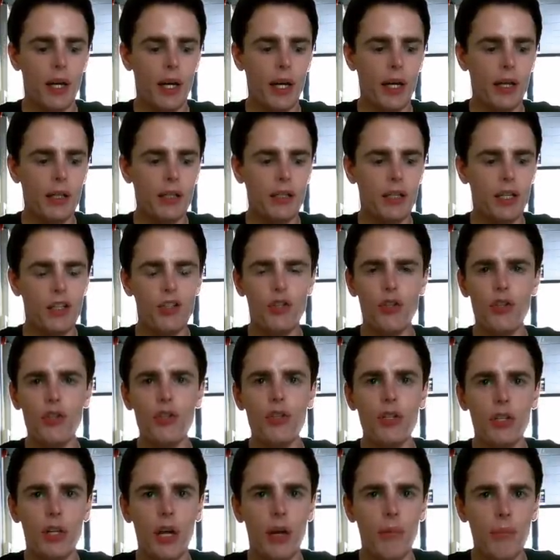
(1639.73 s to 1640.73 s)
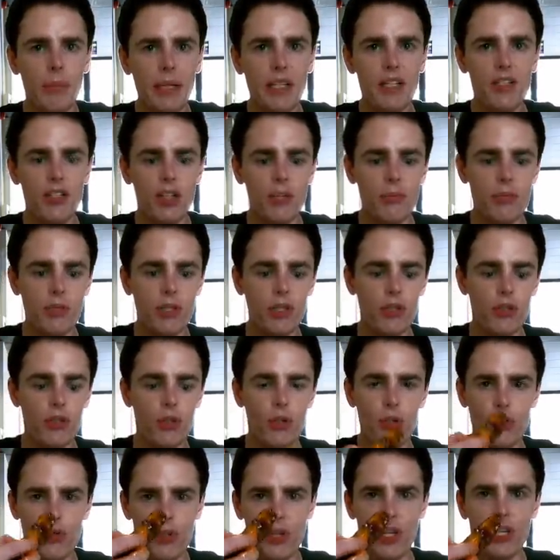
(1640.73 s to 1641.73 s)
and it's usually a meat substitute.